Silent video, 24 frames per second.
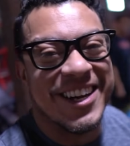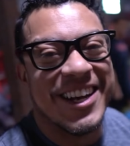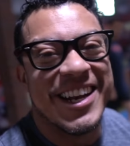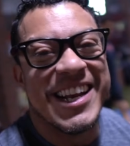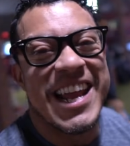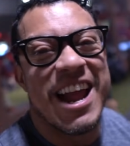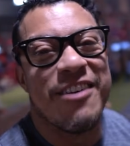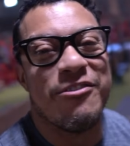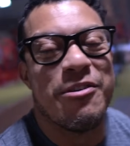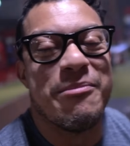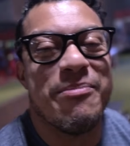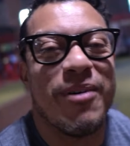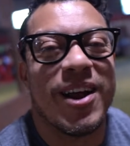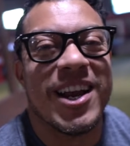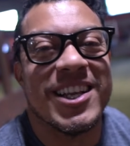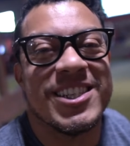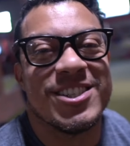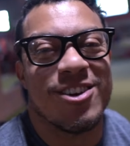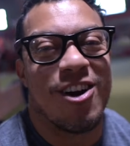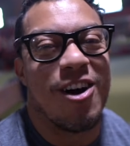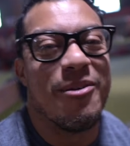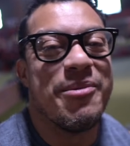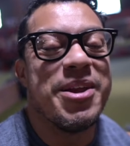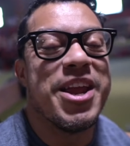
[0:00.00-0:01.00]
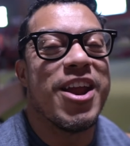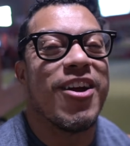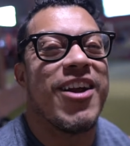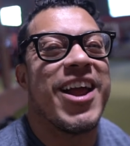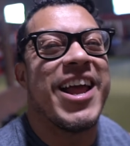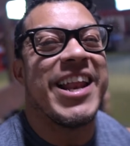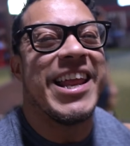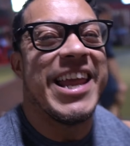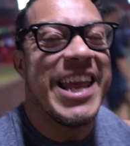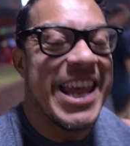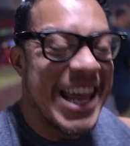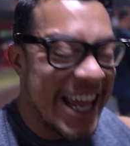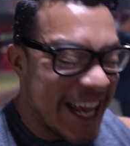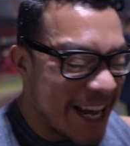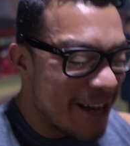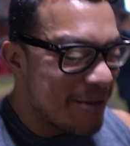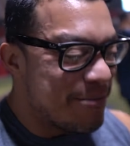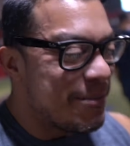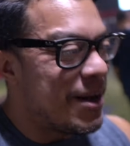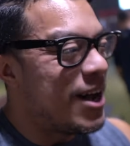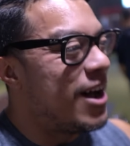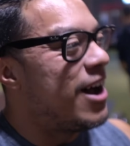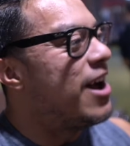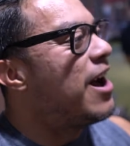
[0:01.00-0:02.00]
goody, everybody? So I'm here at
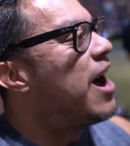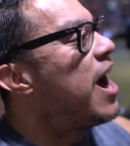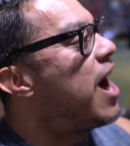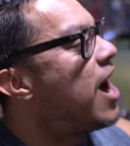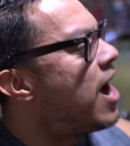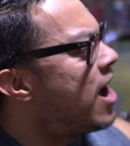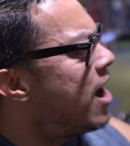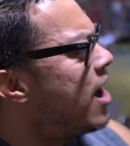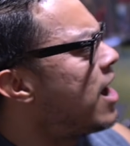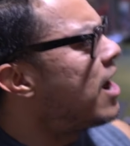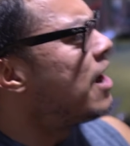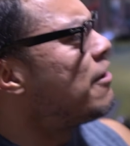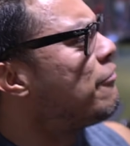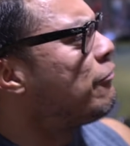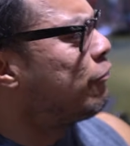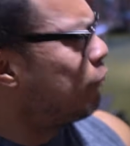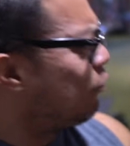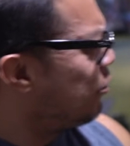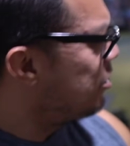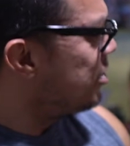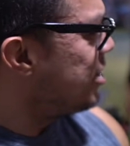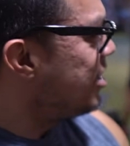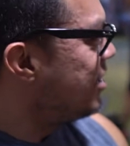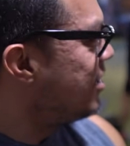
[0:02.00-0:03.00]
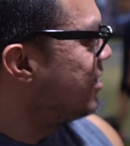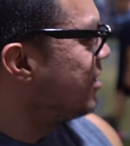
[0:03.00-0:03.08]
M I forty?